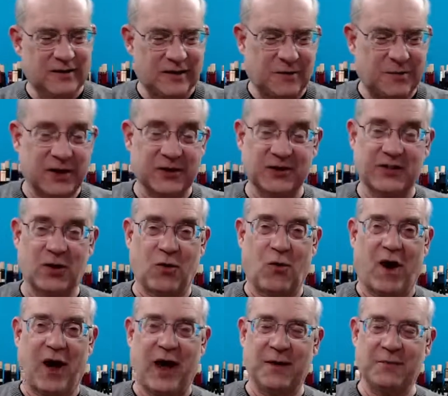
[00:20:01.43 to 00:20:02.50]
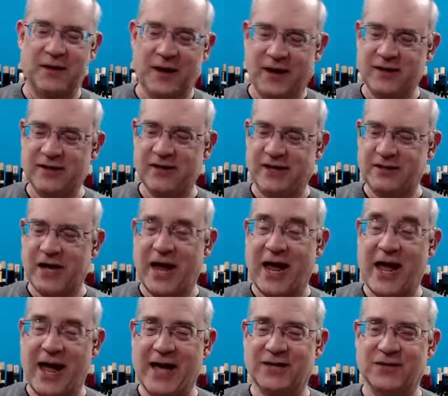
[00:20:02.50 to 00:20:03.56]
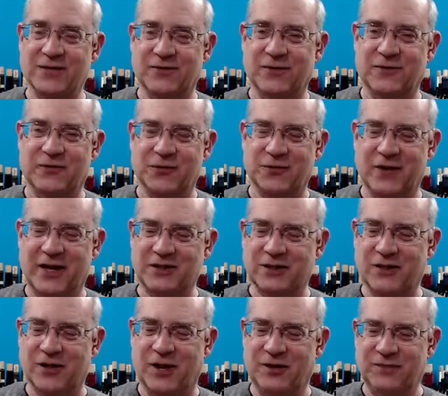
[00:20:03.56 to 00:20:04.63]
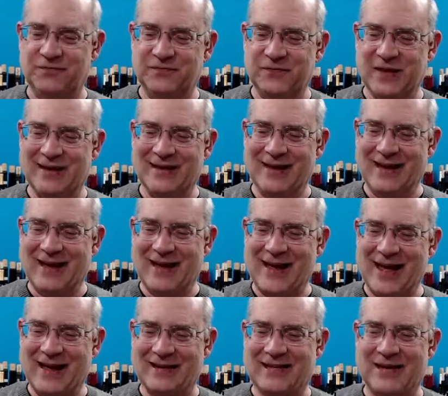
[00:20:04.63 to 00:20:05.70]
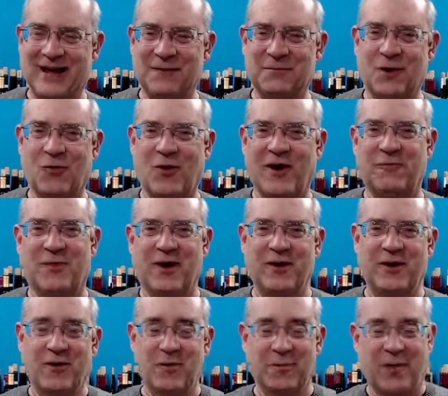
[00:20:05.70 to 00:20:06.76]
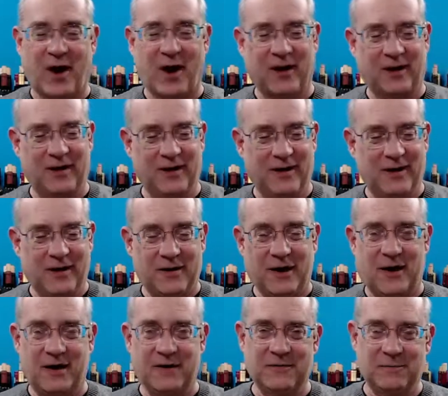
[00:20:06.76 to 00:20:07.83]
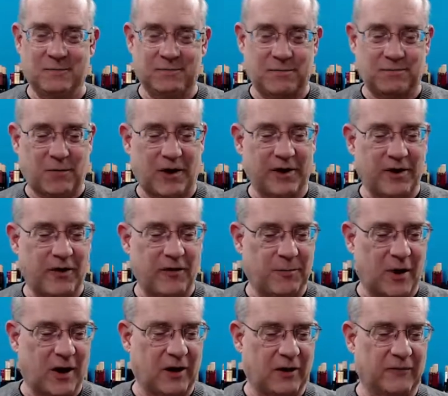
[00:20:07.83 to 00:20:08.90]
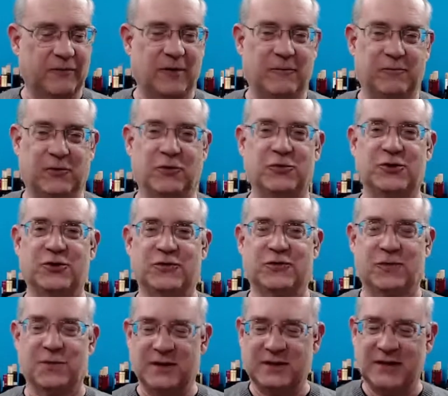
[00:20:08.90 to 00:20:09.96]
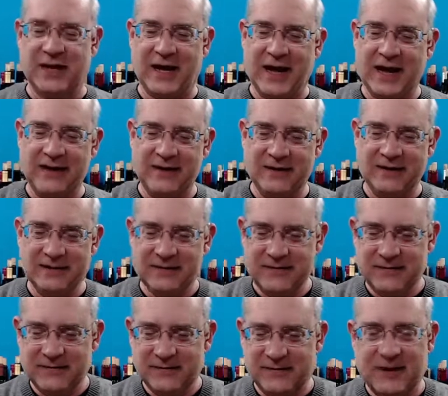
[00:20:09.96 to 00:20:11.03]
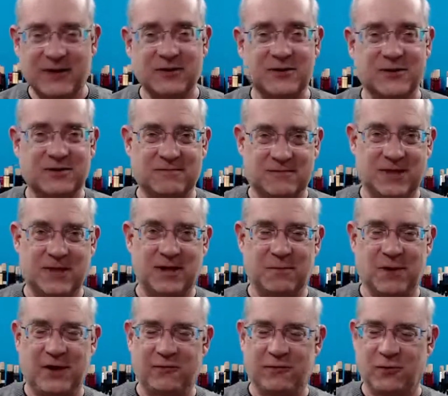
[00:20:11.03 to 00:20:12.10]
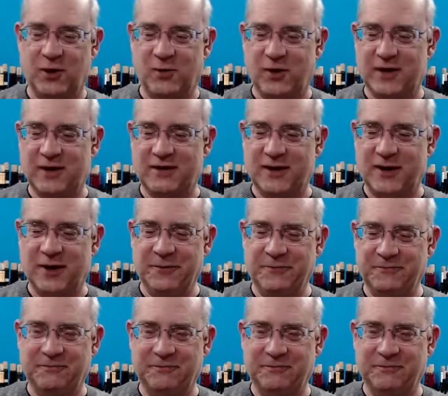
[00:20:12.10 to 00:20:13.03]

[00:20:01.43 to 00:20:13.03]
I'm not going to say why, but I had some a few nights ago. And my wife bought another bottle of prune juice for me today. There's TMI for you right there.